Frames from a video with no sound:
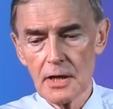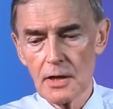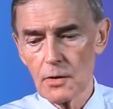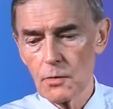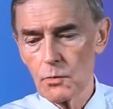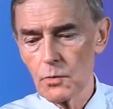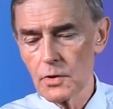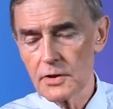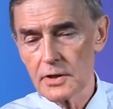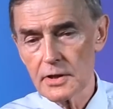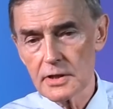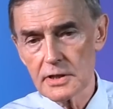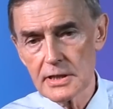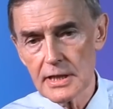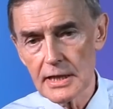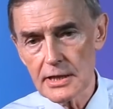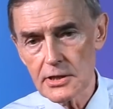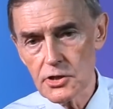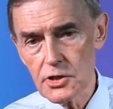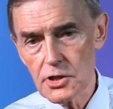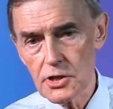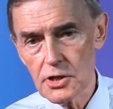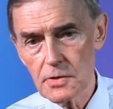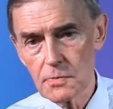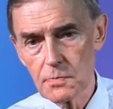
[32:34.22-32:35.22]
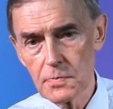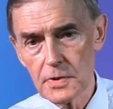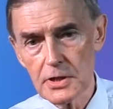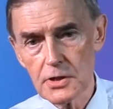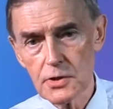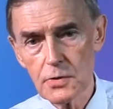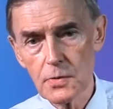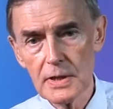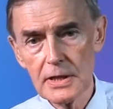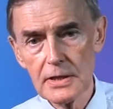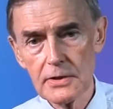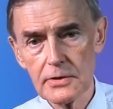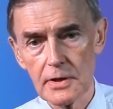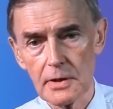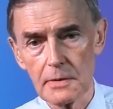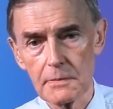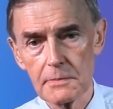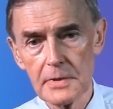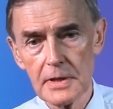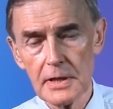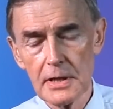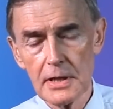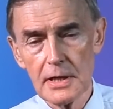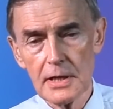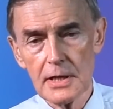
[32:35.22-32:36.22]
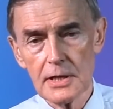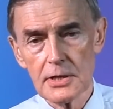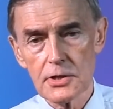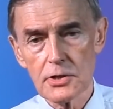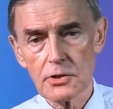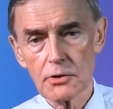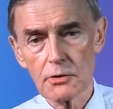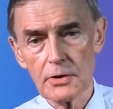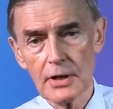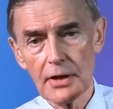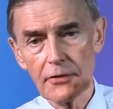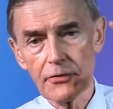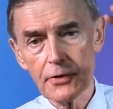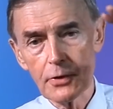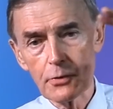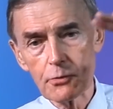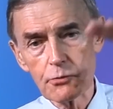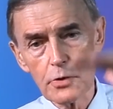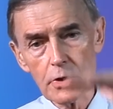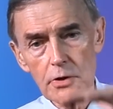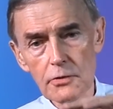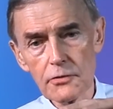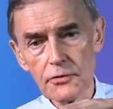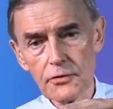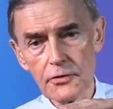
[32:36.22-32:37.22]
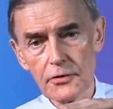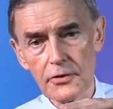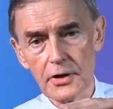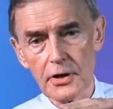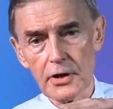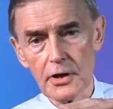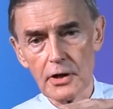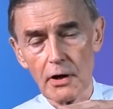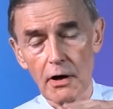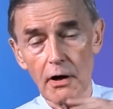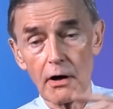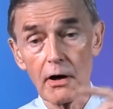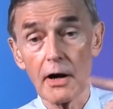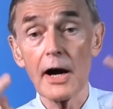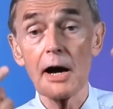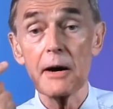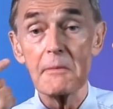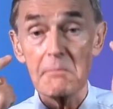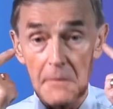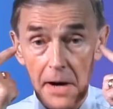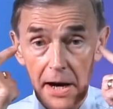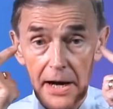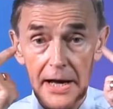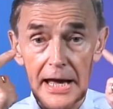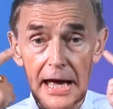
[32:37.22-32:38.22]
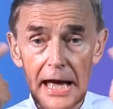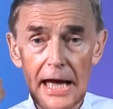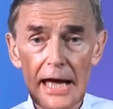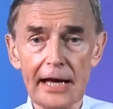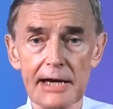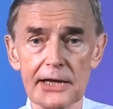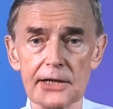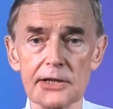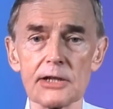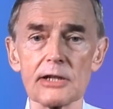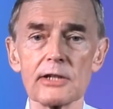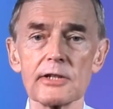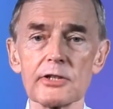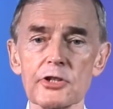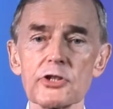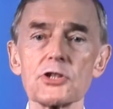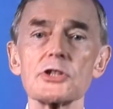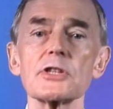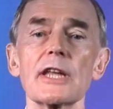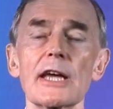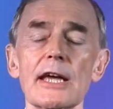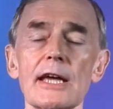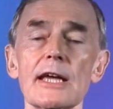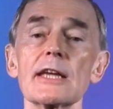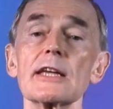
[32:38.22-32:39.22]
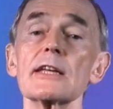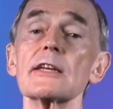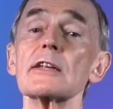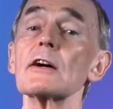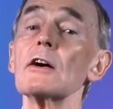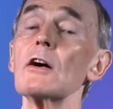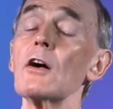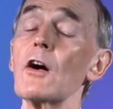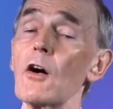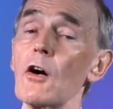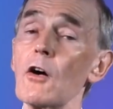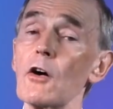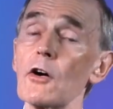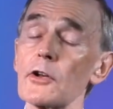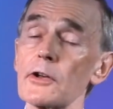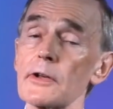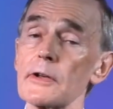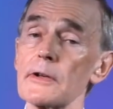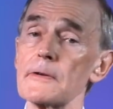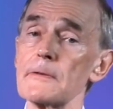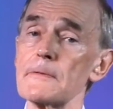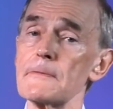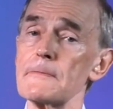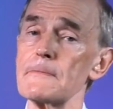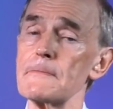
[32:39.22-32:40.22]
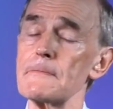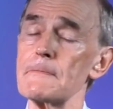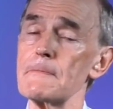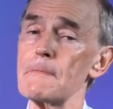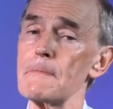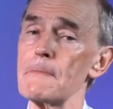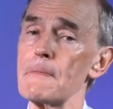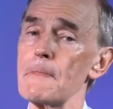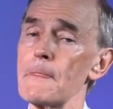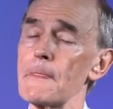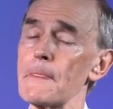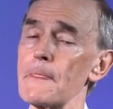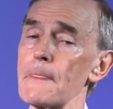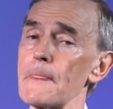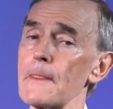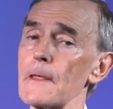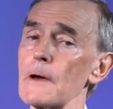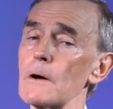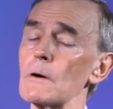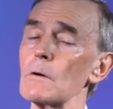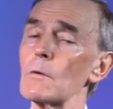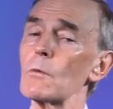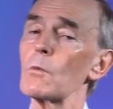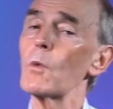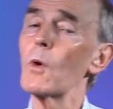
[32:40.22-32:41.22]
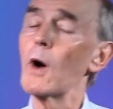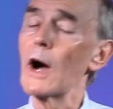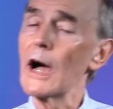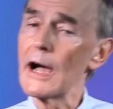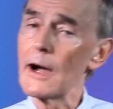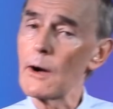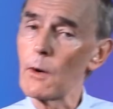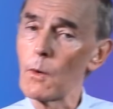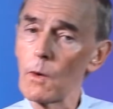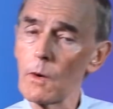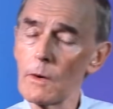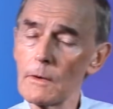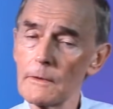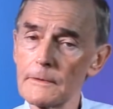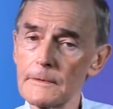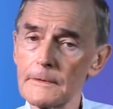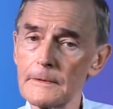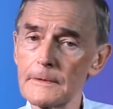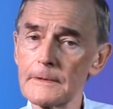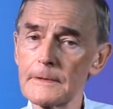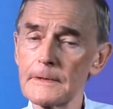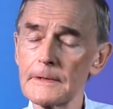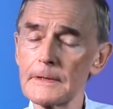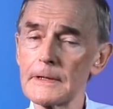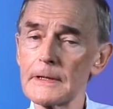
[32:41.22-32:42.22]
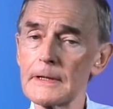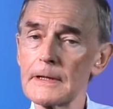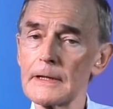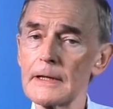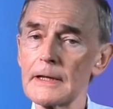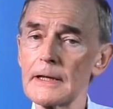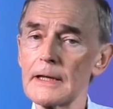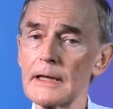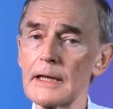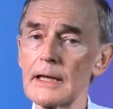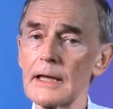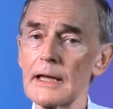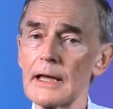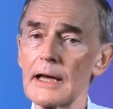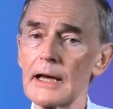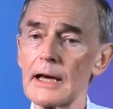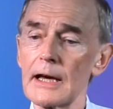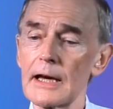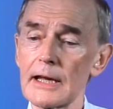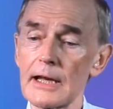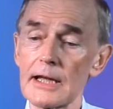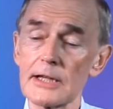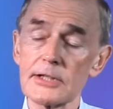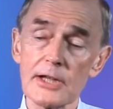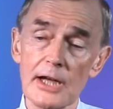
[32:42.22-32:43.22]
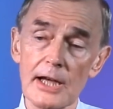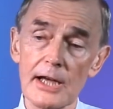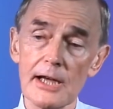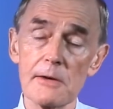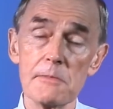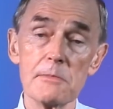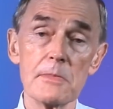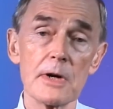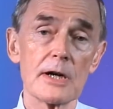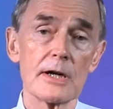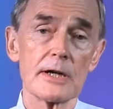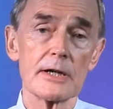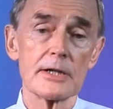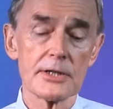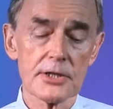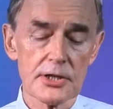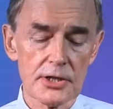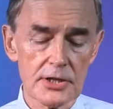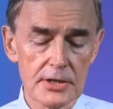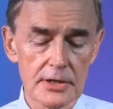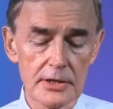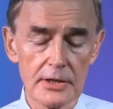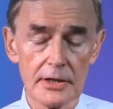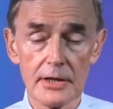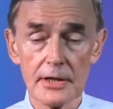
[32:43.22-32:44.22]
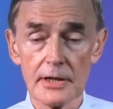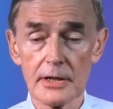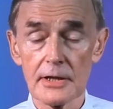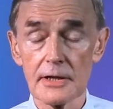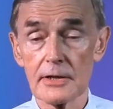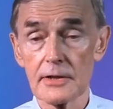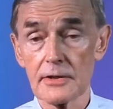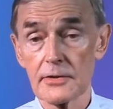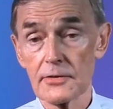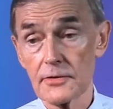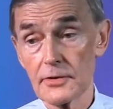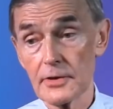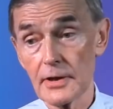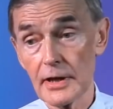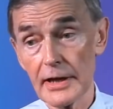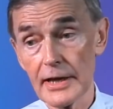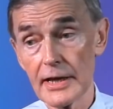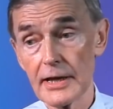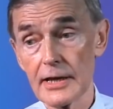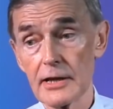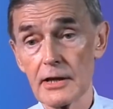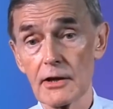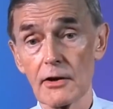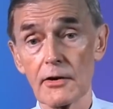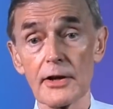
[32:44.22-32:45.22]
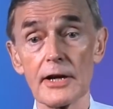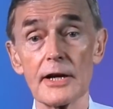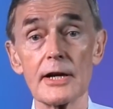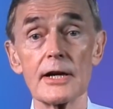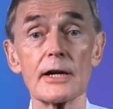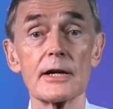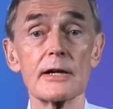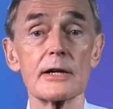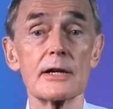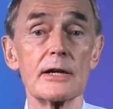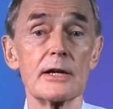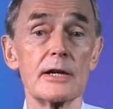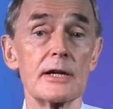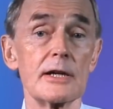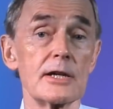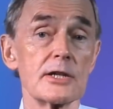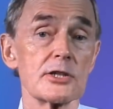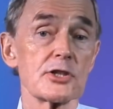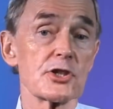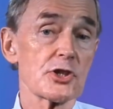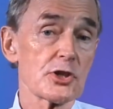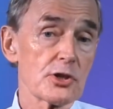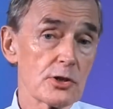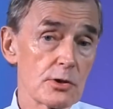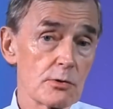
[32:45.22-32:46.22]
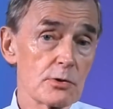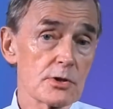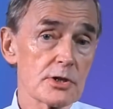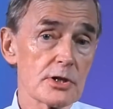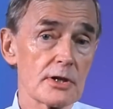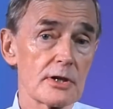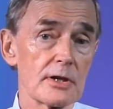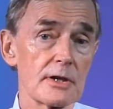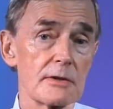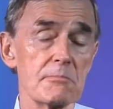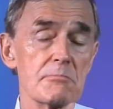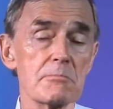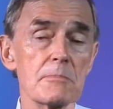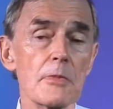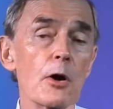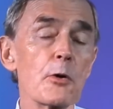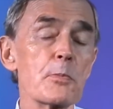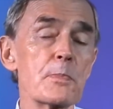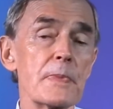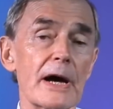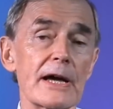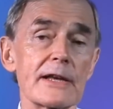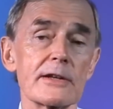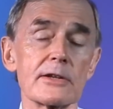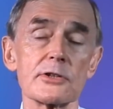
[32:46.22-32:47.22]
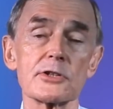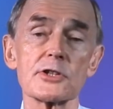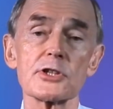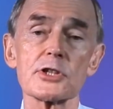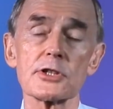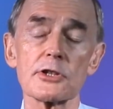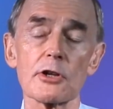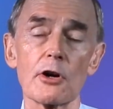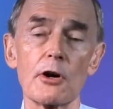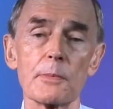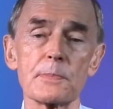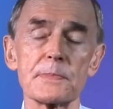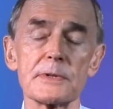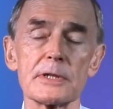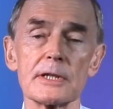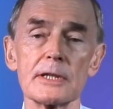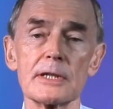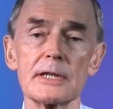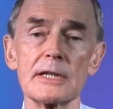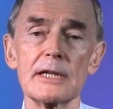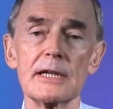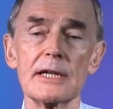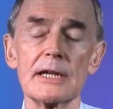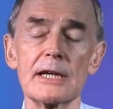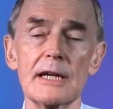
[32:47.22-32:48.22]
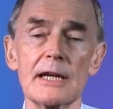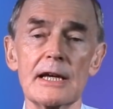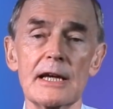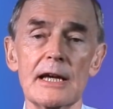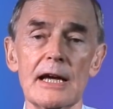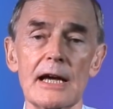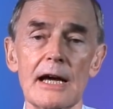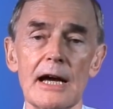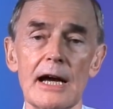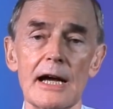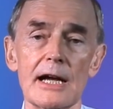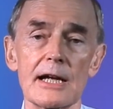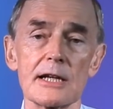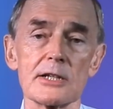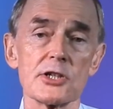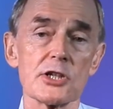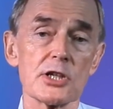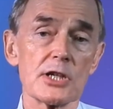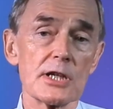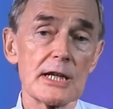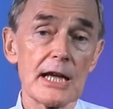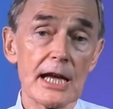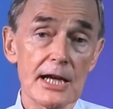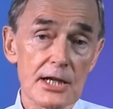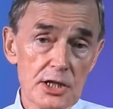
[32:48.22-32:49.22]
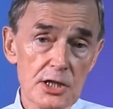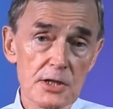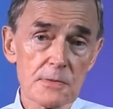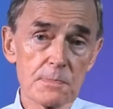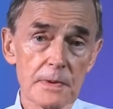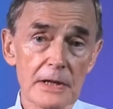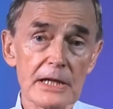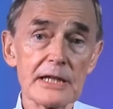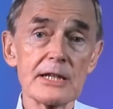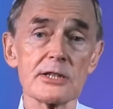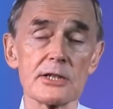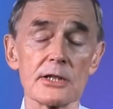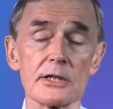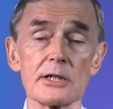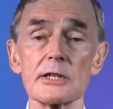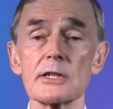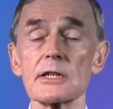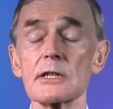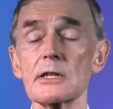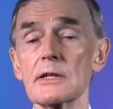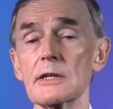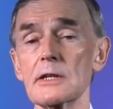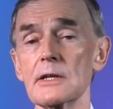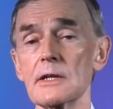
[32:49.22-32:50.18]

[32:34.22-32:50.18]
with a ditch between them so that the roof of the car and my head stayed on. Wow. And as I emerged, uh, the lady on a scooter moped had stopped and she expleted